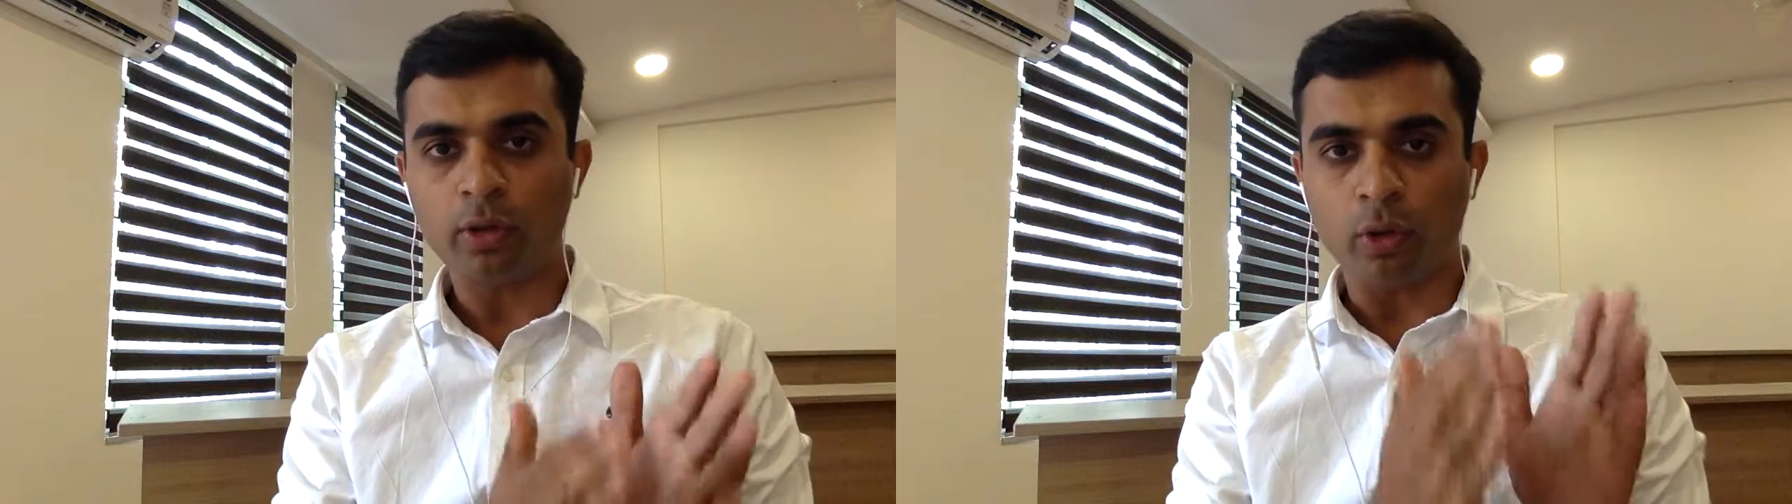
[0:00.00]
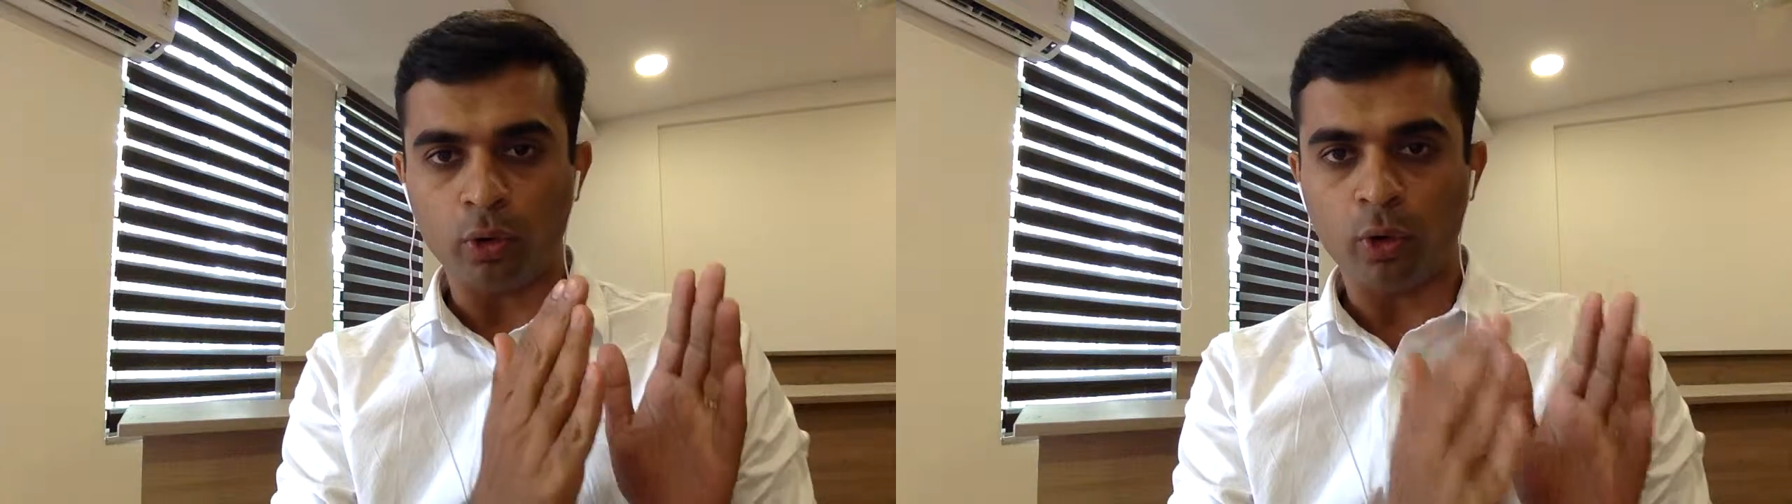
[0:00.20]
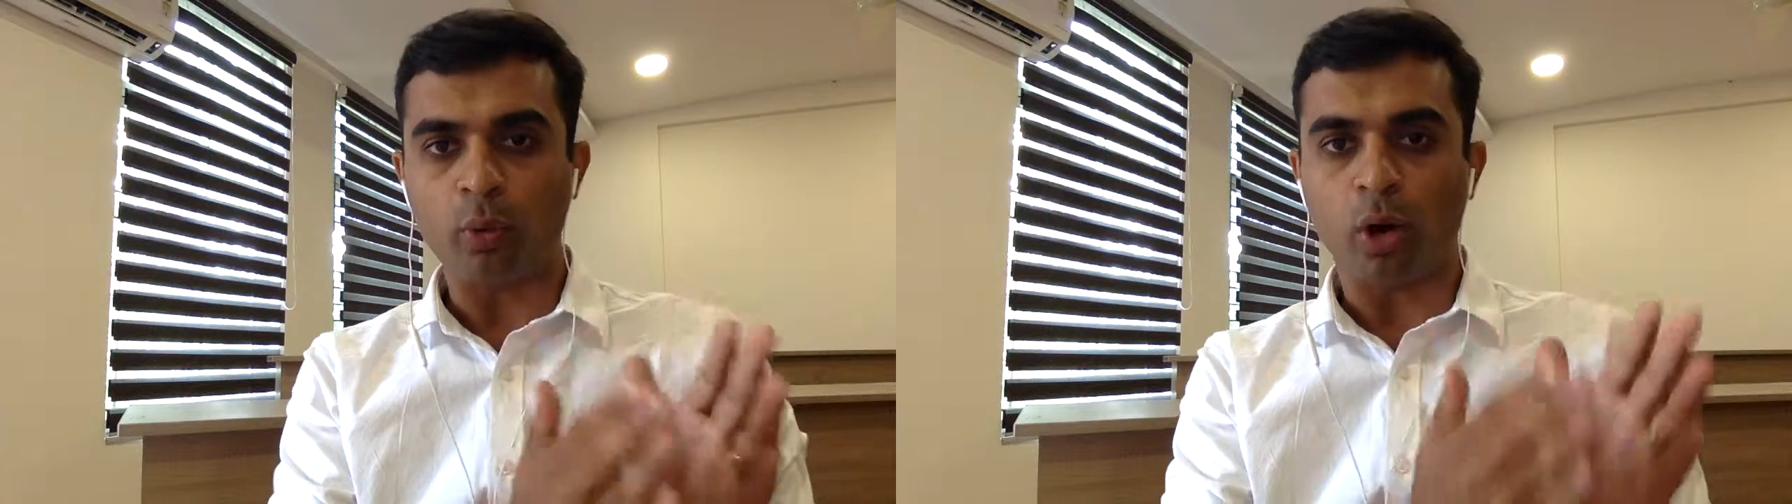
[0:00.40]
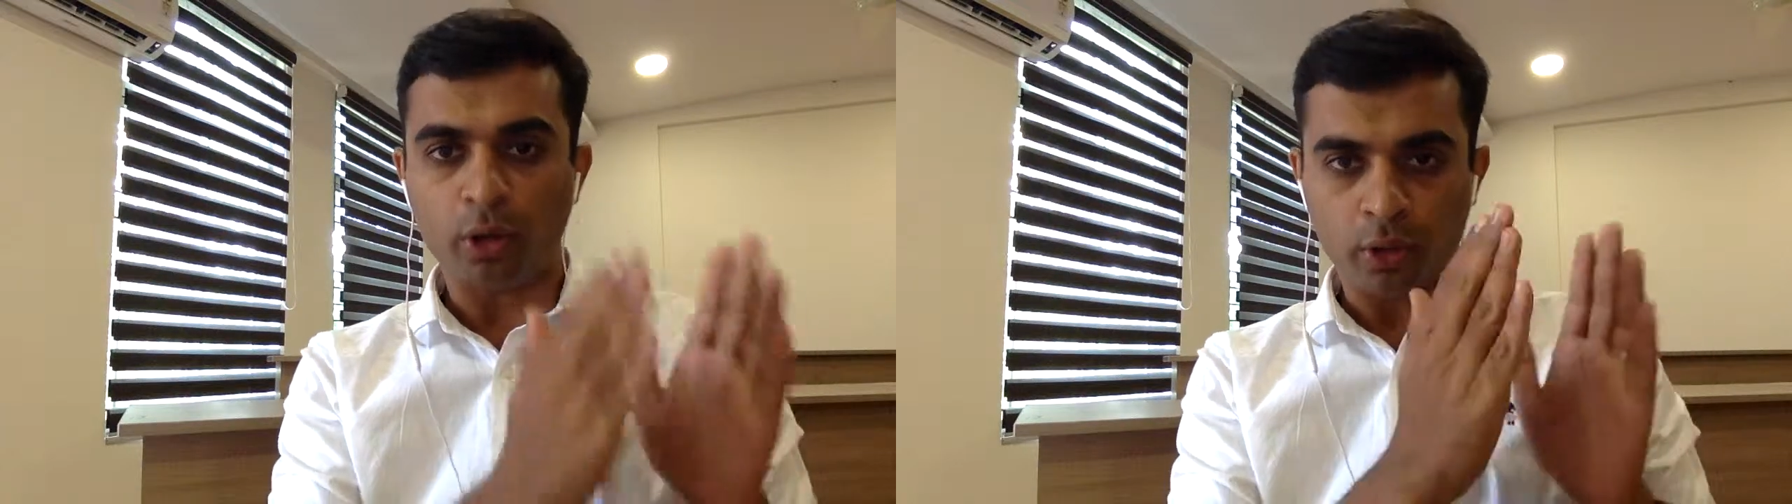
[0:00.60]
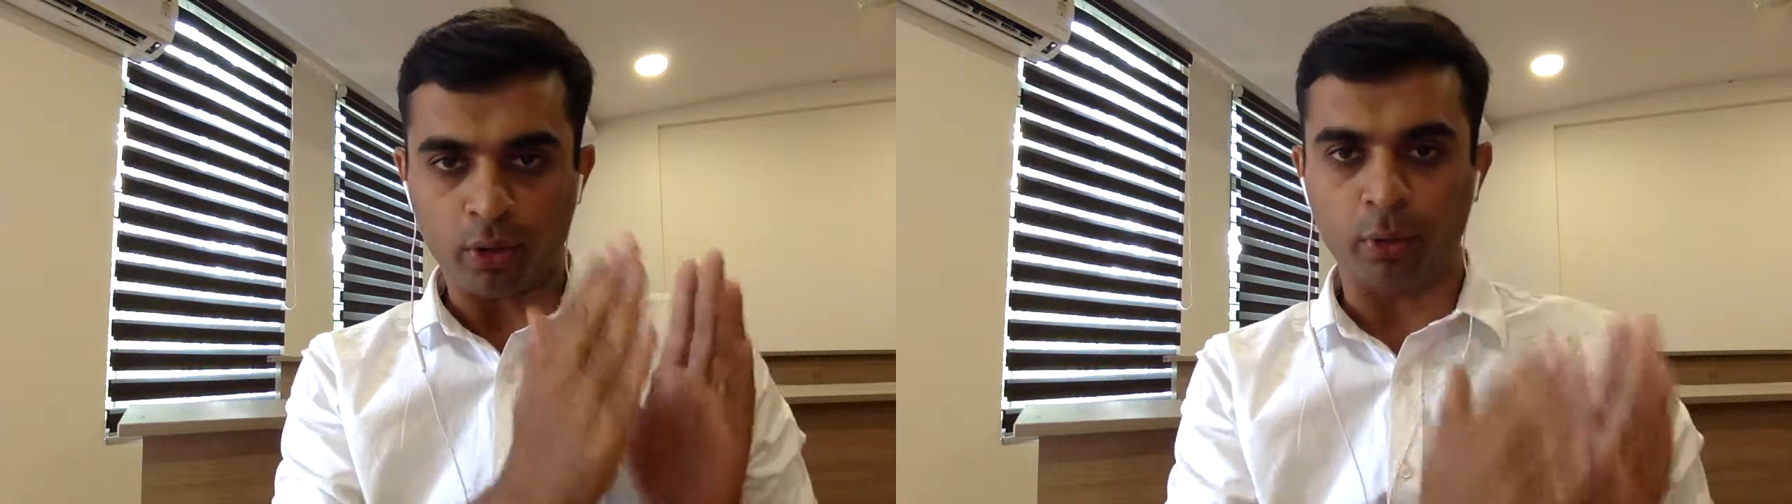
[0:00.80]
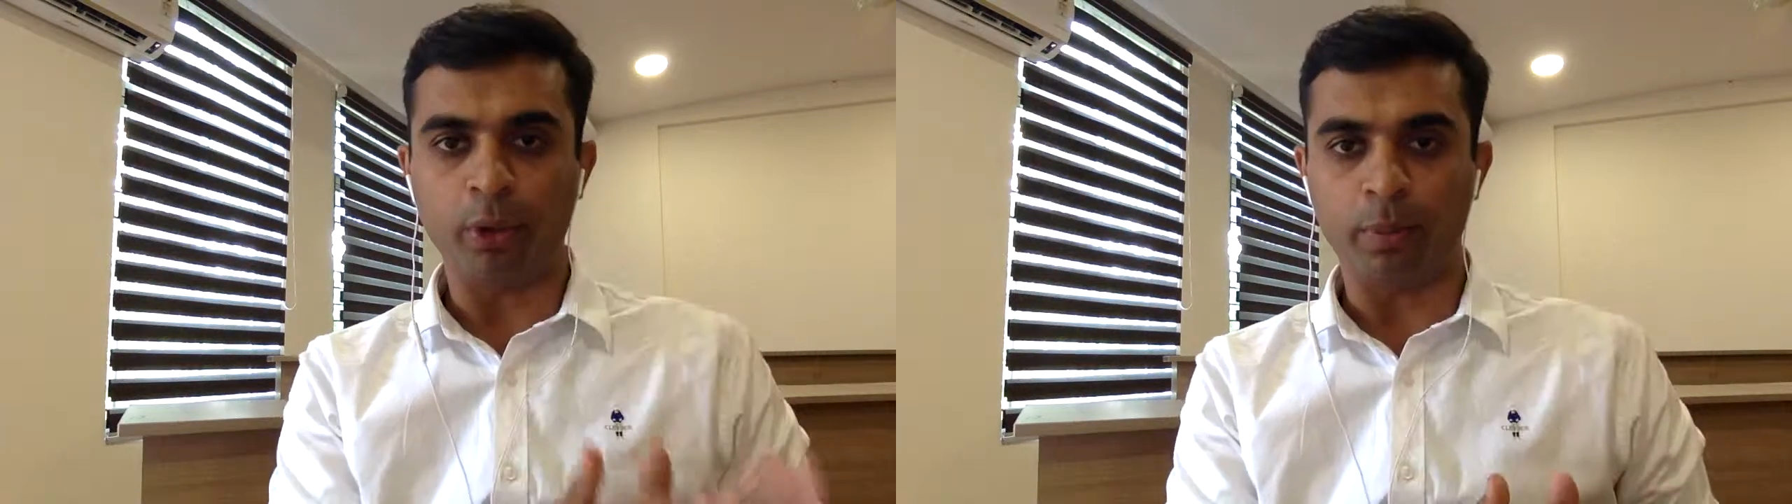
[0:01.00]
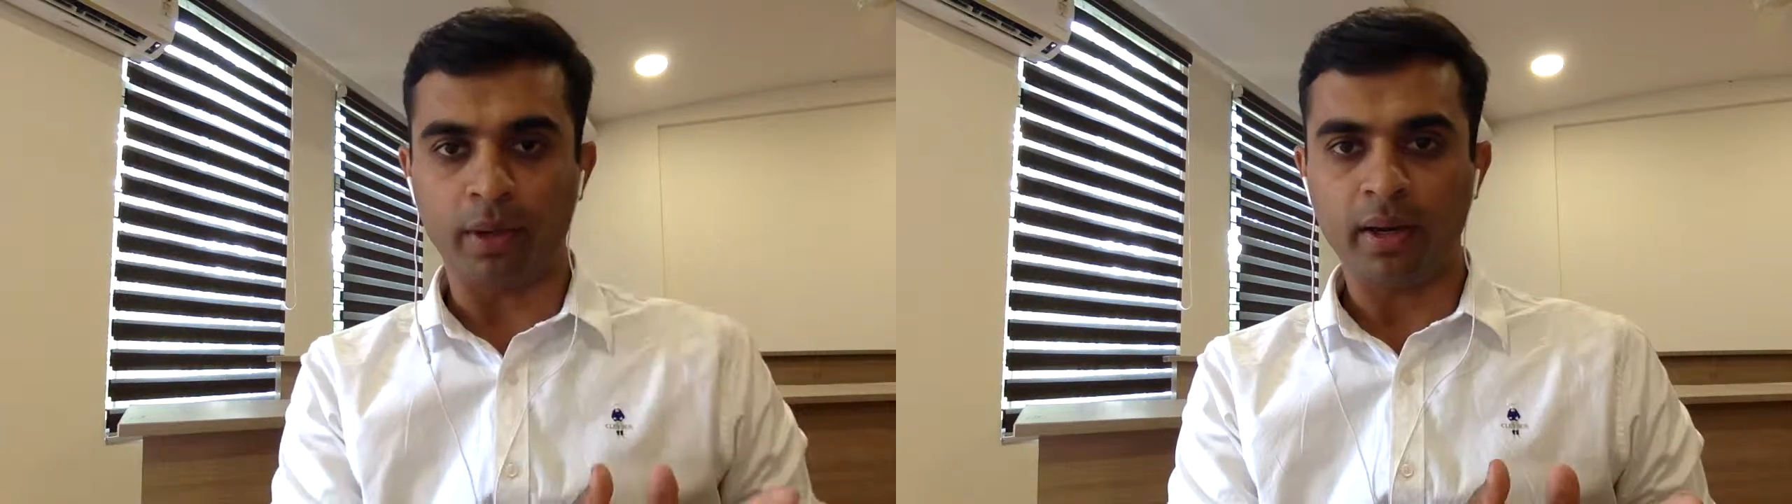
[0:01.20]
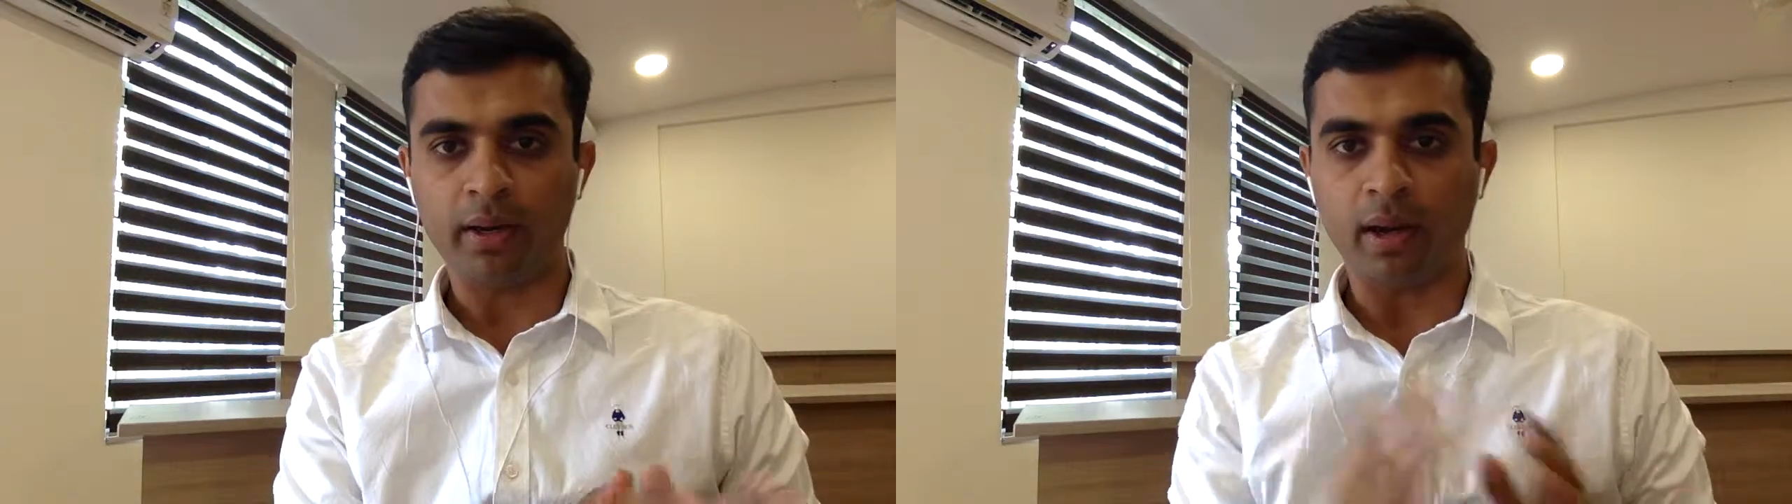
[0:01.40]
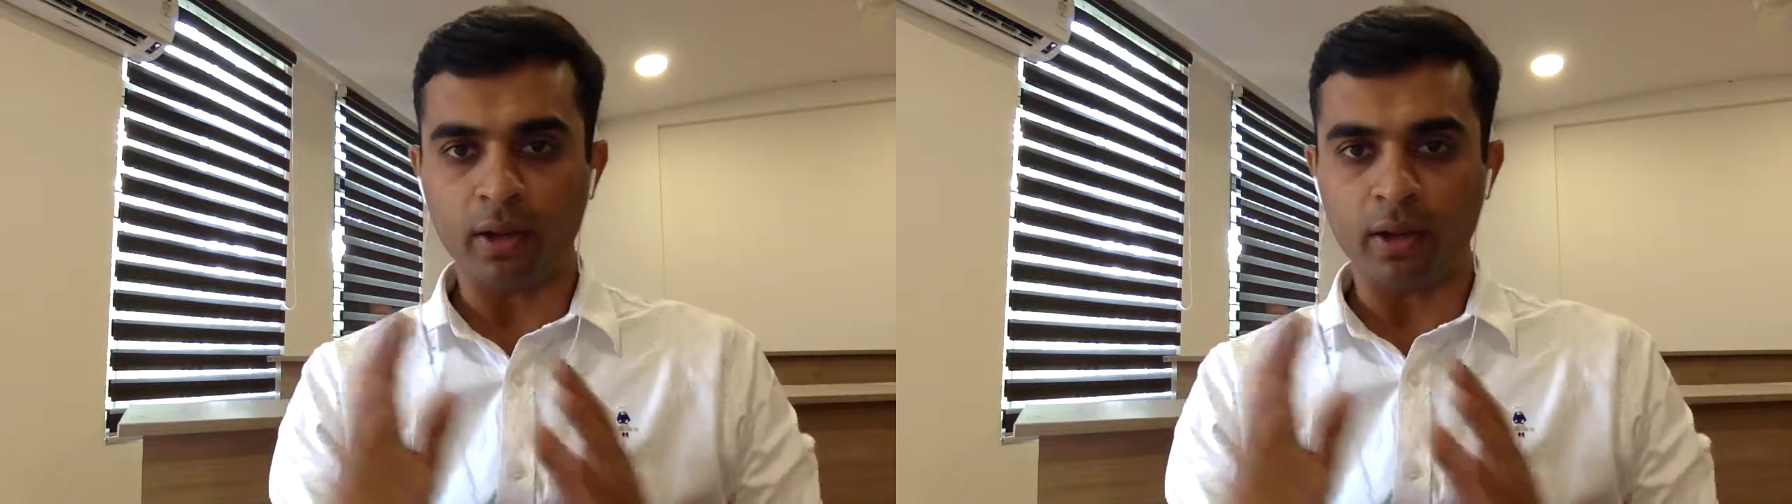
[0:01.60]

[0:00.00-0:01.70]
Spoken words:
you know what you are going to predict.